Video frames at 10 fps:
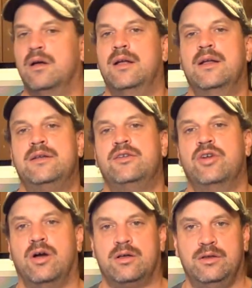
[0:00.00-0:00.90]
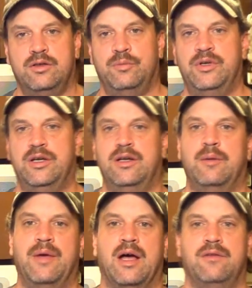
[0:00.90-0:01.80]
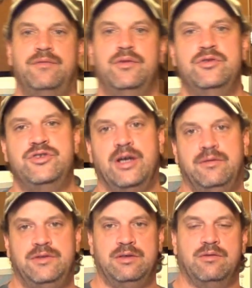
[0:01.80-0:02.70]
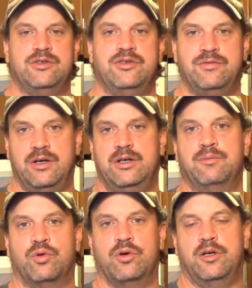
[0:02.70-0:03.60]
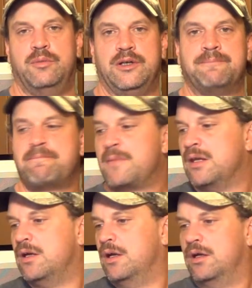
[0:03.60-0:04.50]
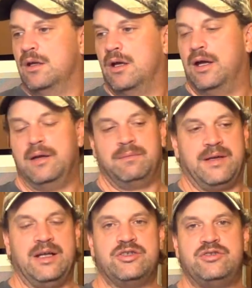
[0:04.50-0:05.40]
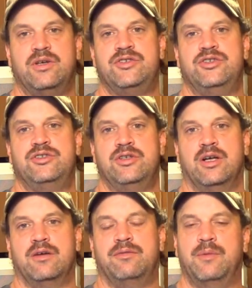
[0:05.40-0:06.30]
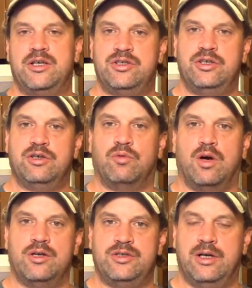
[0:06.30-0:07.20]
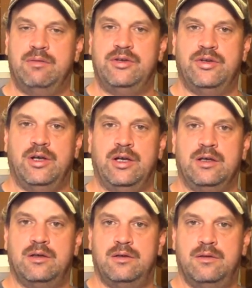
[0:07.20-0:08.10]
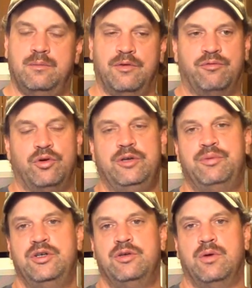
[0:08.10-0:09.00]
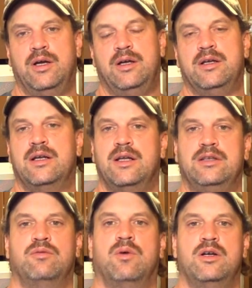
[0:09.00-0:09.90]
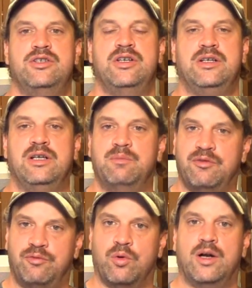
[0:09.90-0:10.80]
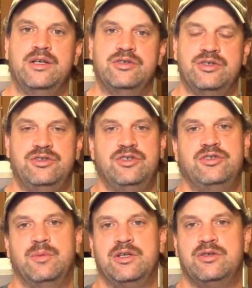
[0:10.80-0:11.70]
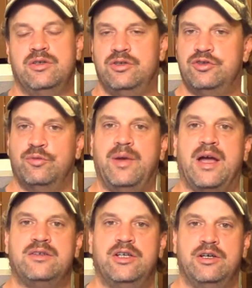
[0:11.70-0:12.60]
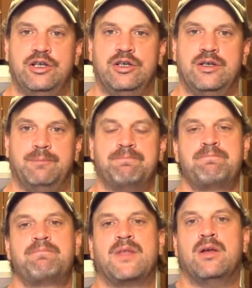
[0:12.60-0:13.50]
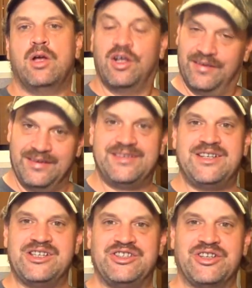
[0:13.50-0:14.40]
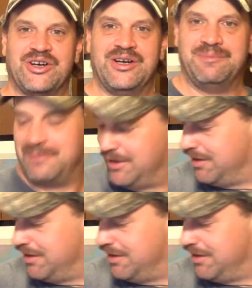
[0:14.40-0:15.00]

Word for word: I'd like to talk a little bit about food safety, which is very important to me. I can't stress this enough. Make sure you wash everything before you put it away, and I like to wash it again before I use it just to make sure there's no bacteria in it. Let's get started.